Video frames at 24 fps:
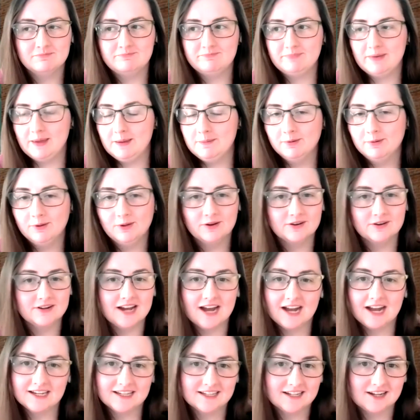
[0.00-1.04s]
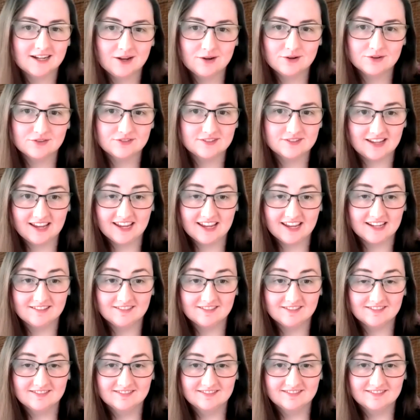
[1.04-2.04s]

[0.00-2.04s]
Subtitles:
People are not going to understand.